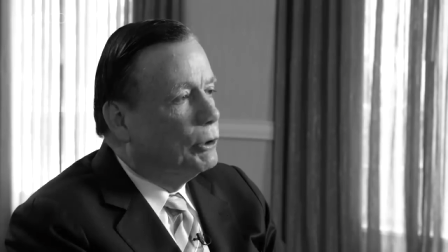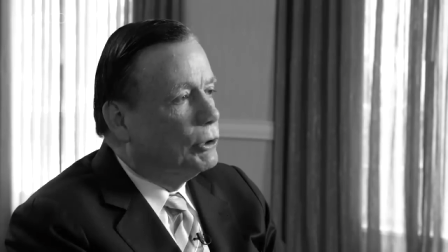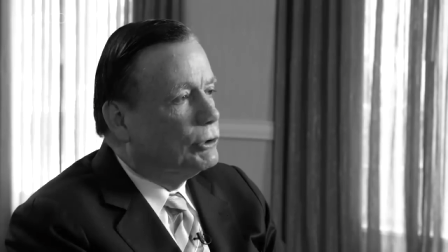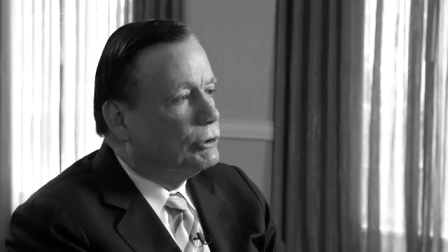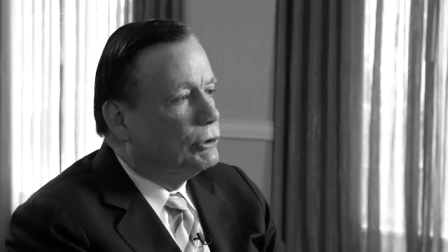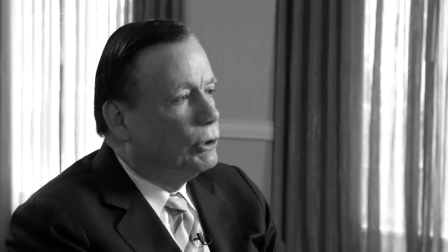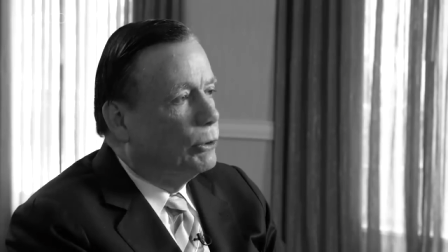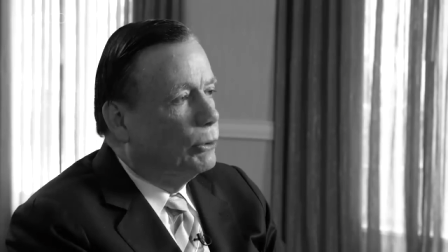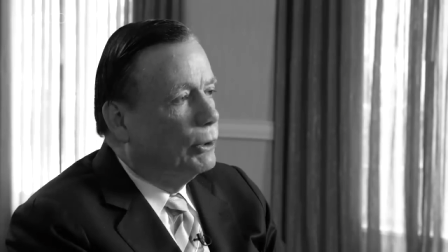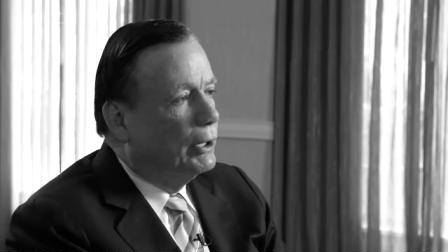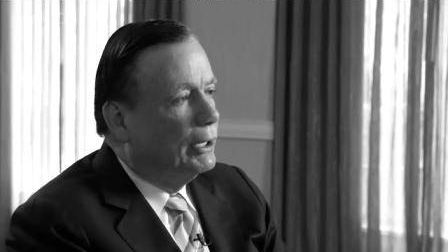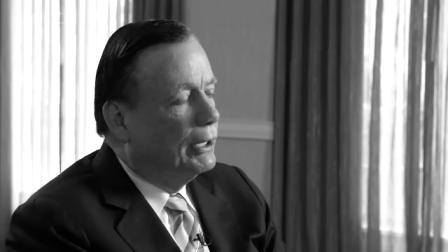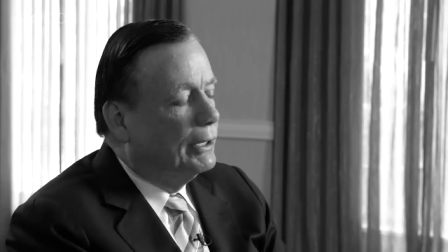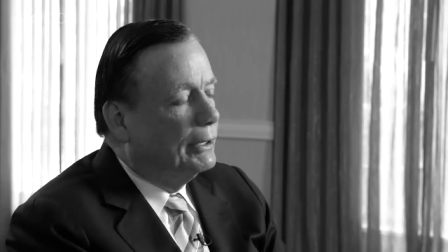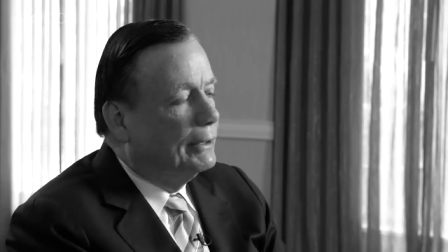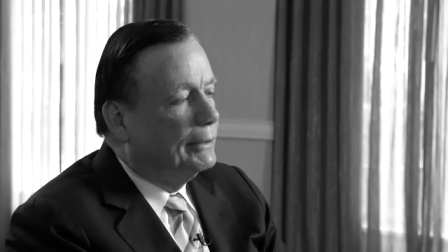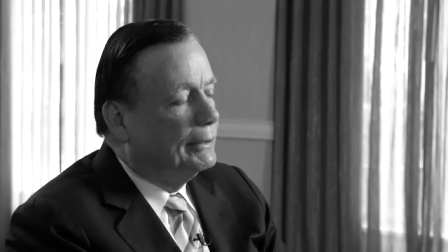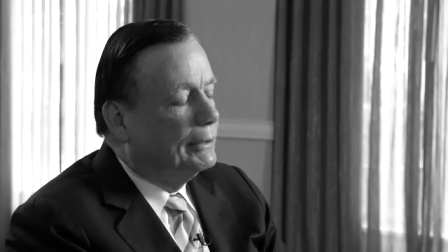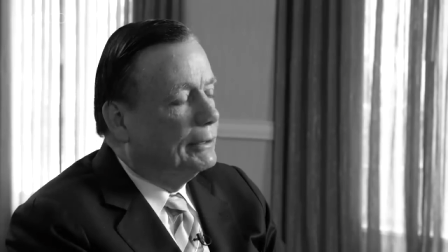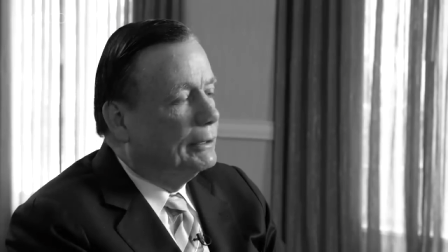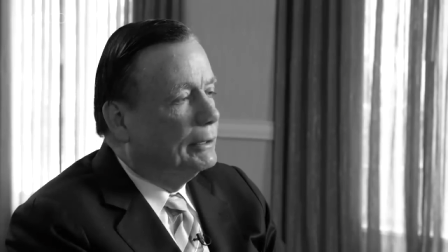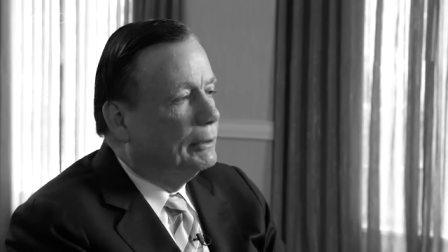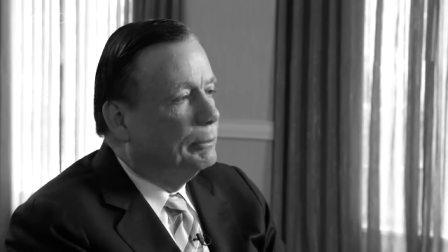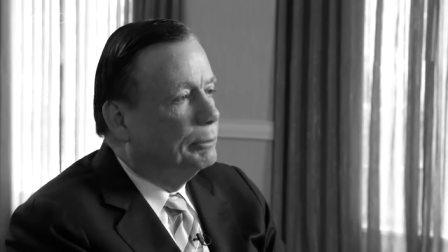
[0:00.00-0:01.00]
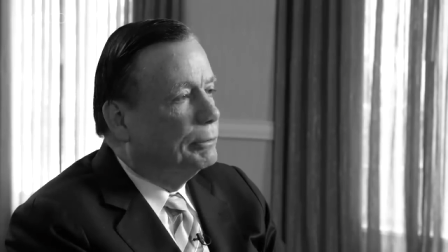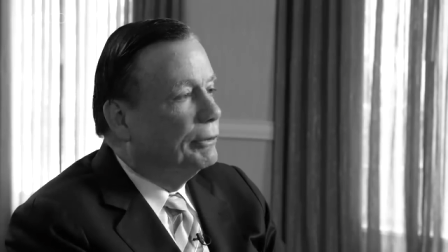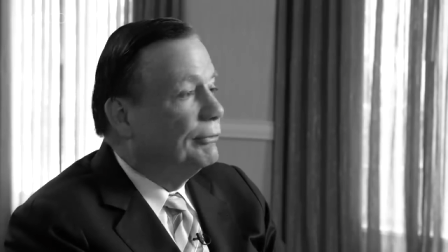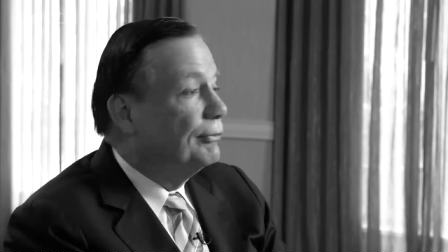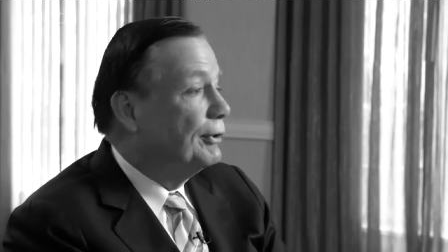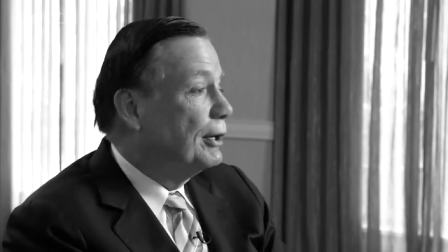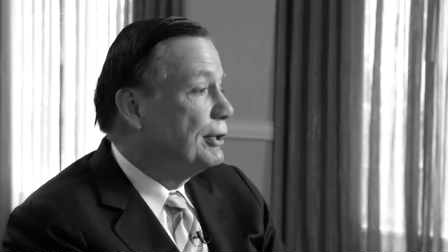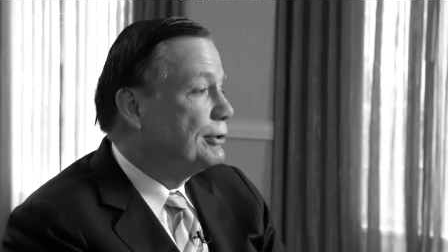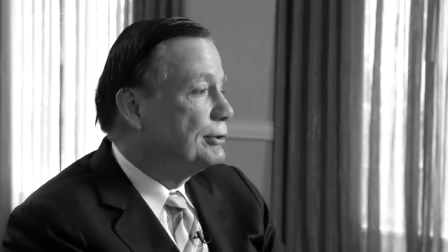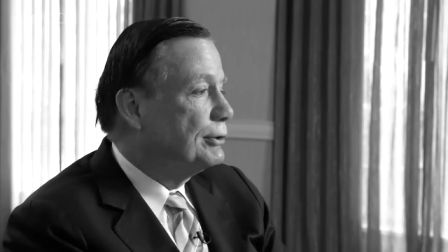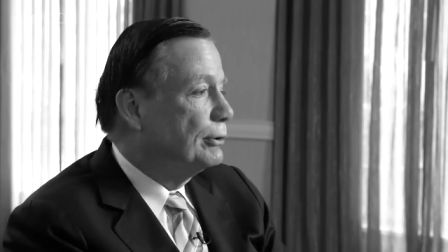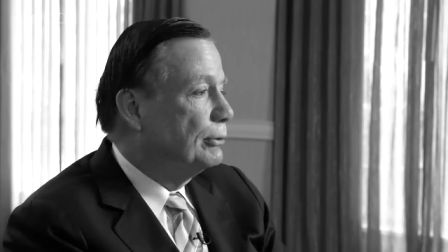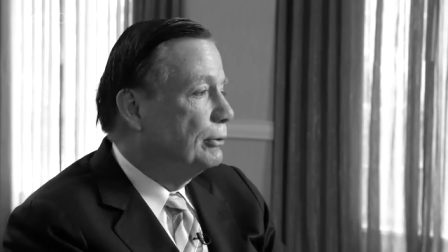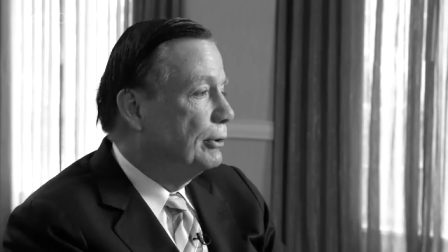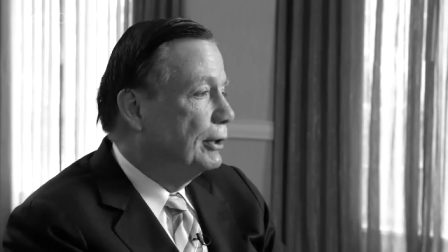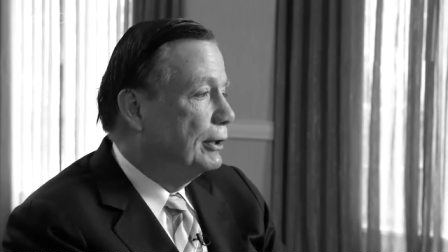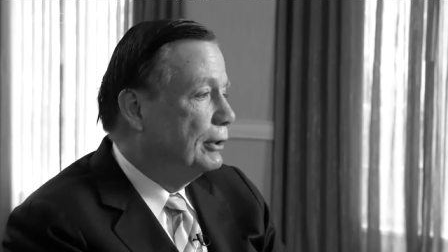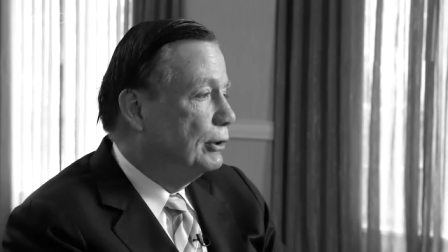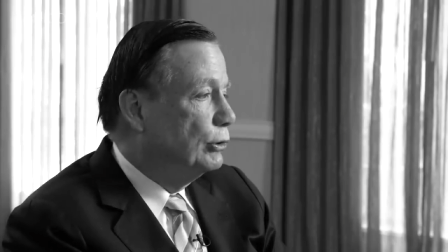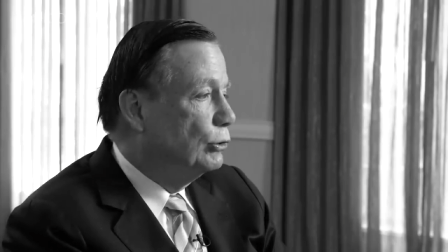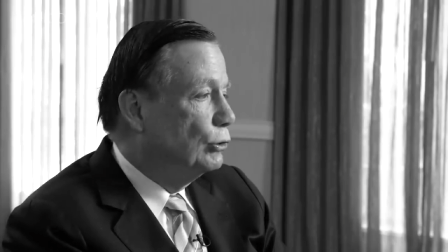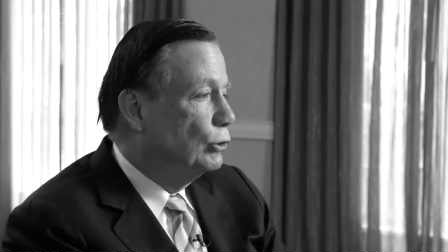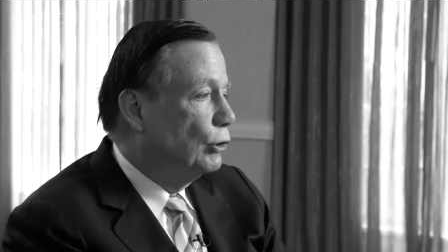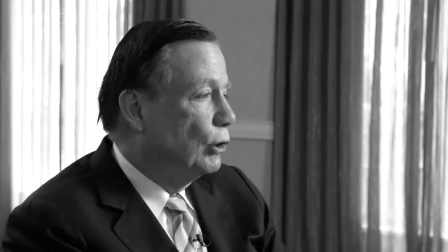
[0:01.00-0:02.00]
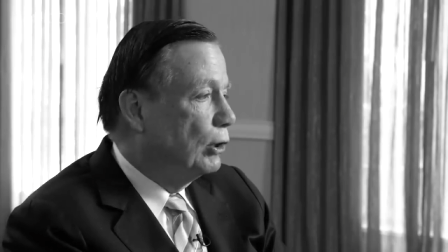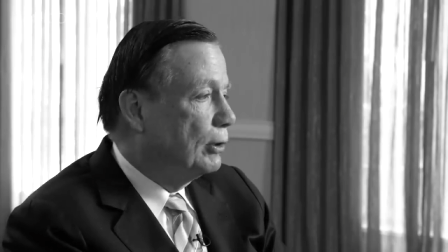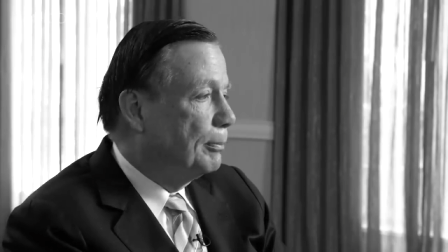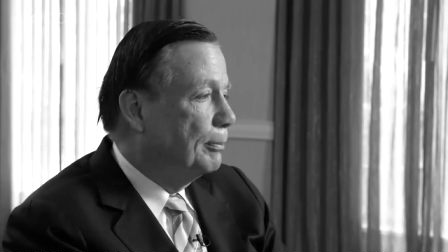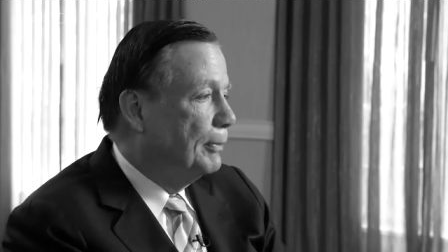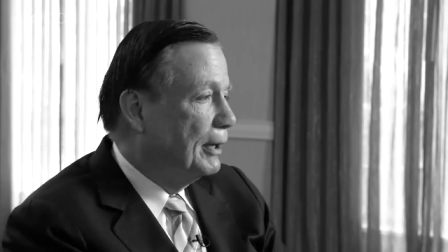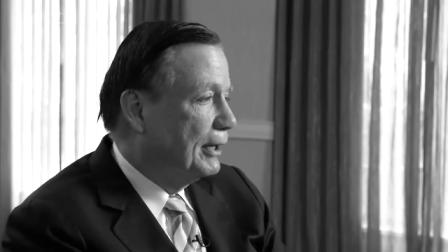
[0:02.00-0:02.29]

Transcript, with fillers: also a uh, professor at New York